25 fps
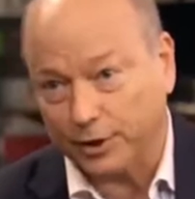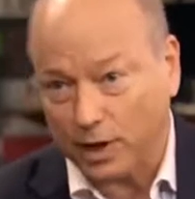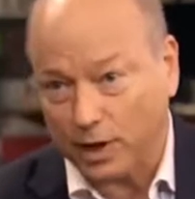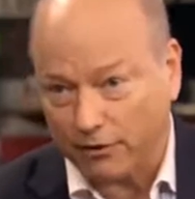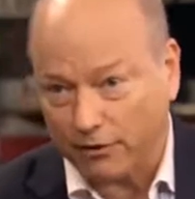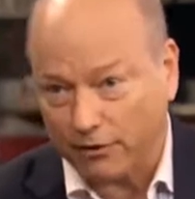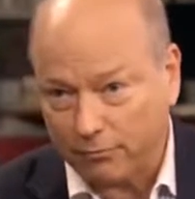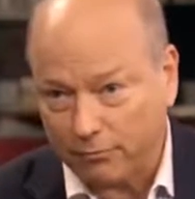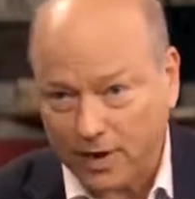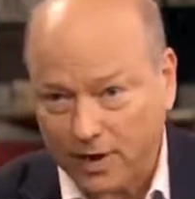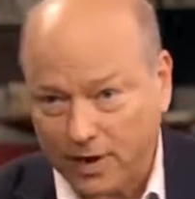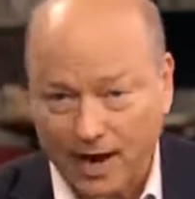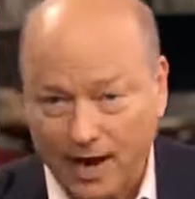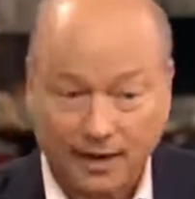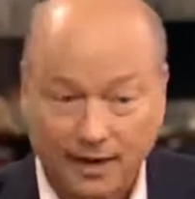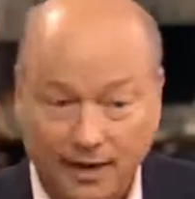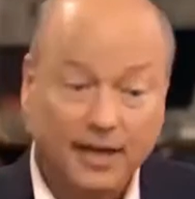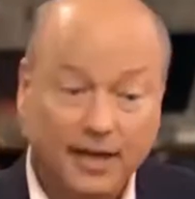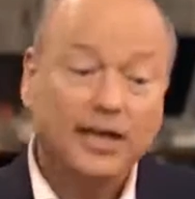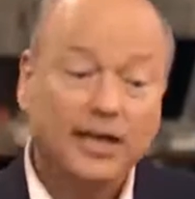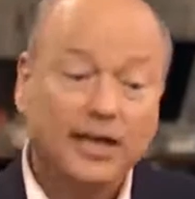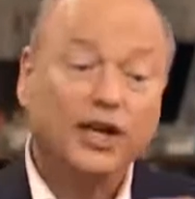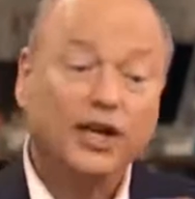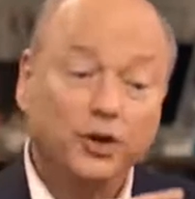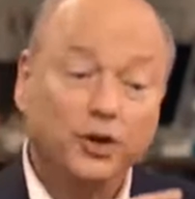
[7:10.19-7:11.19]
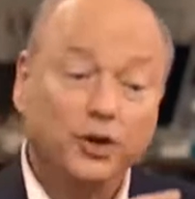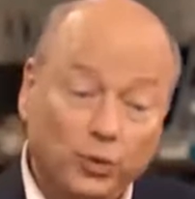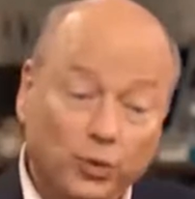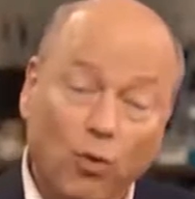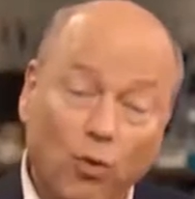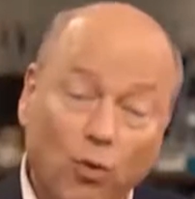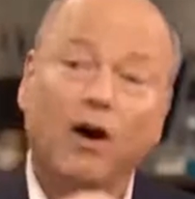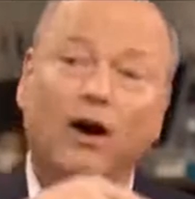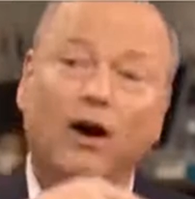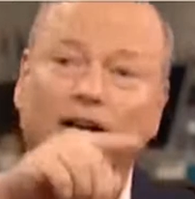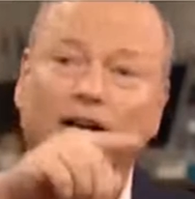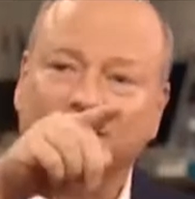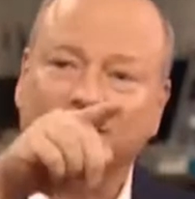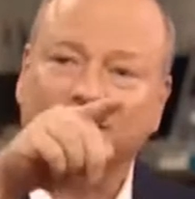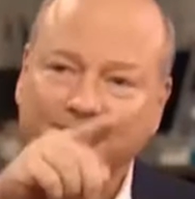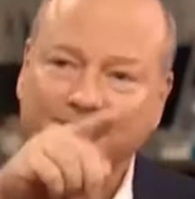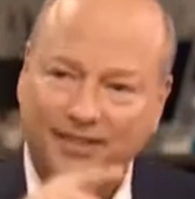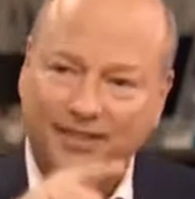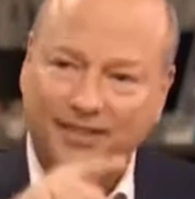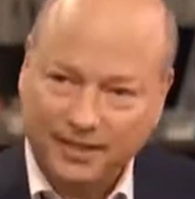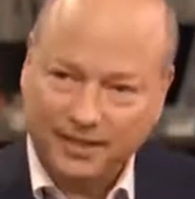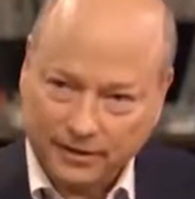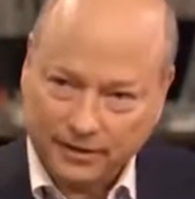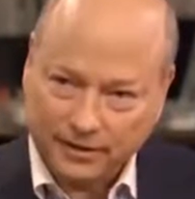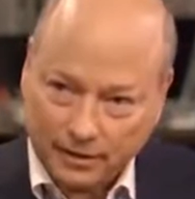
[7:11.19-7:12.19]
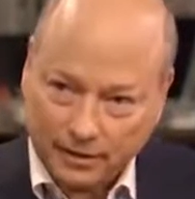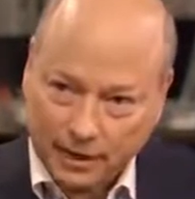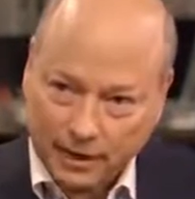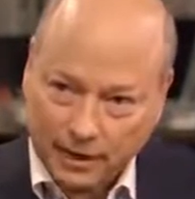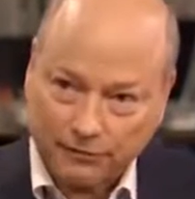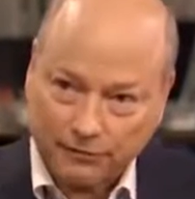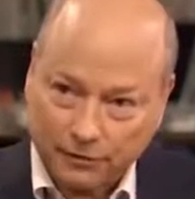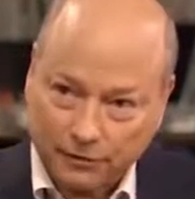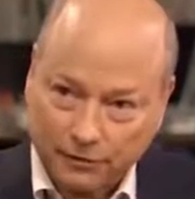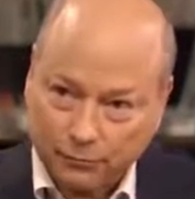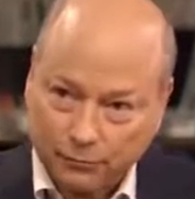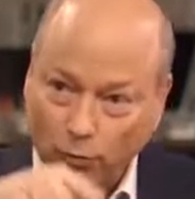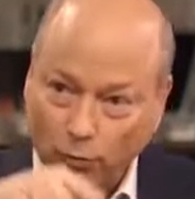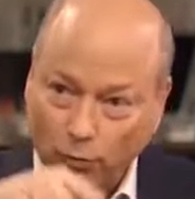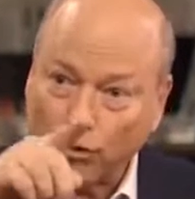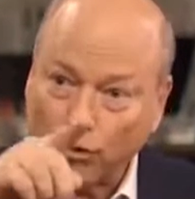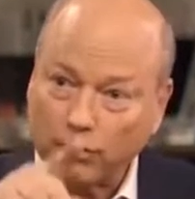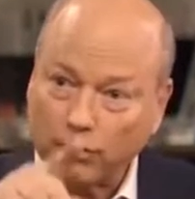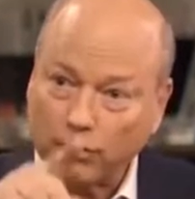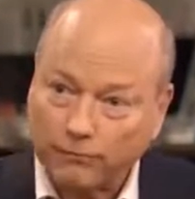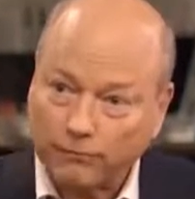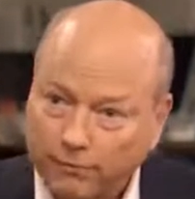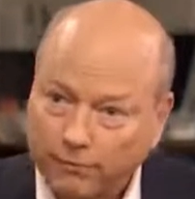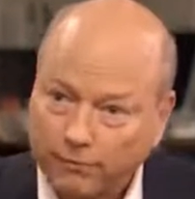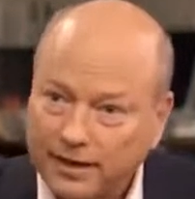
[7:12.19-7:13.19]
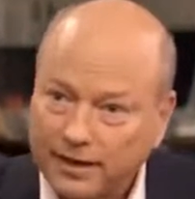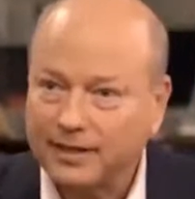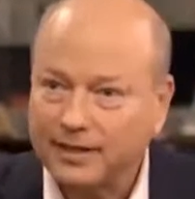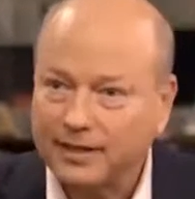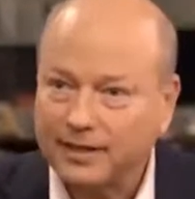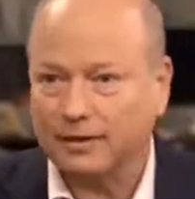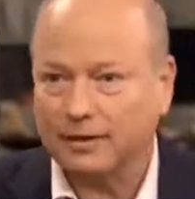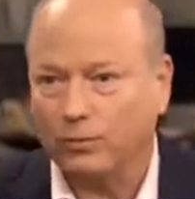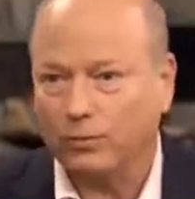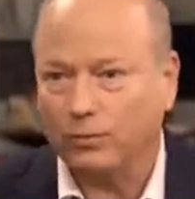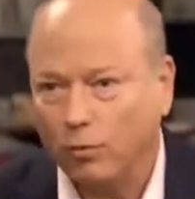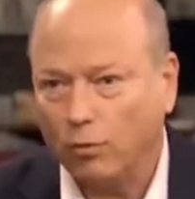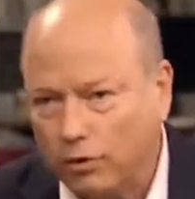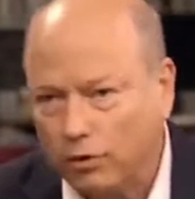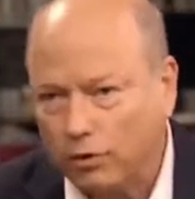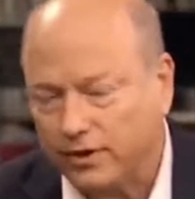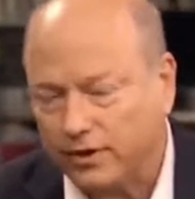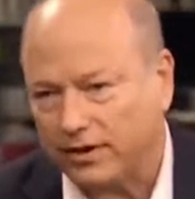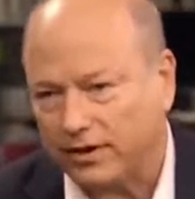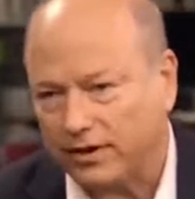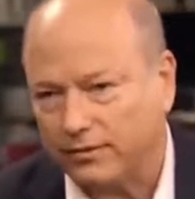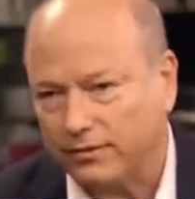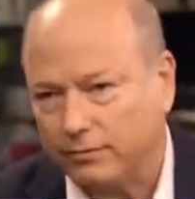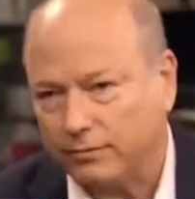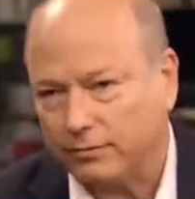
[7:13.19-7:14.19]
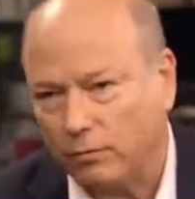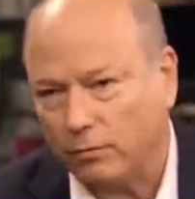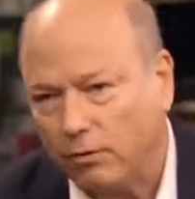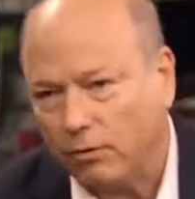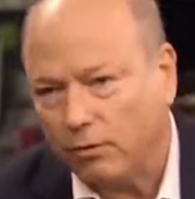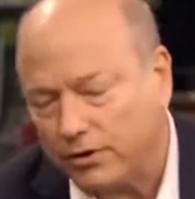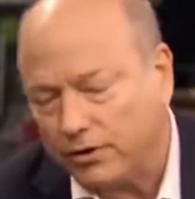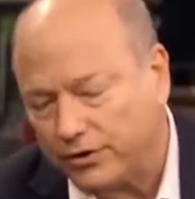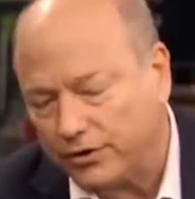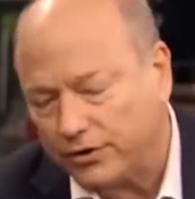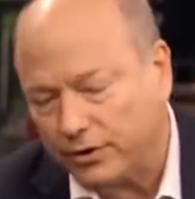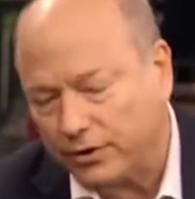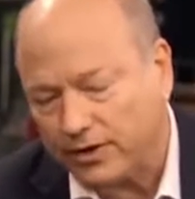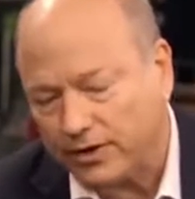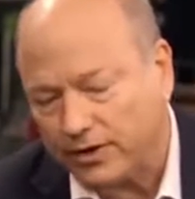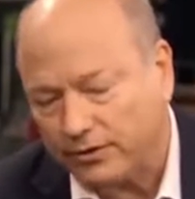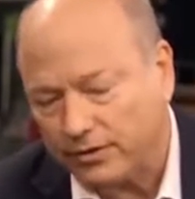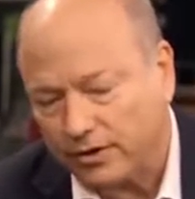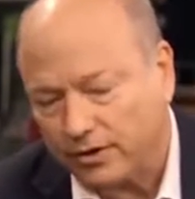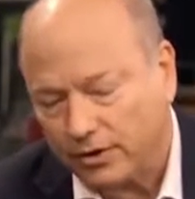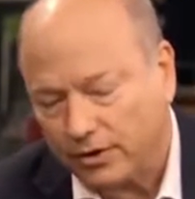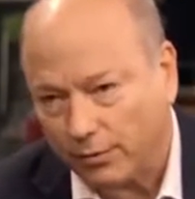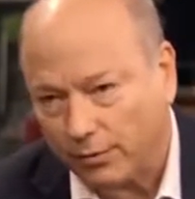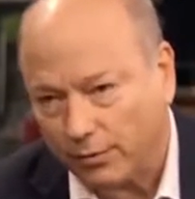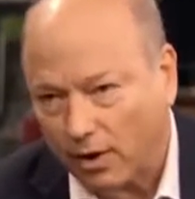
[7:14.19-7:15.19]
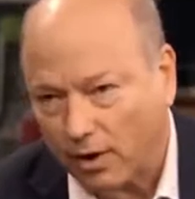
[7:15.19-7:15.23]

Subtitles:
You have them back, and you watch the level of war fighting, war deaths, war injuries,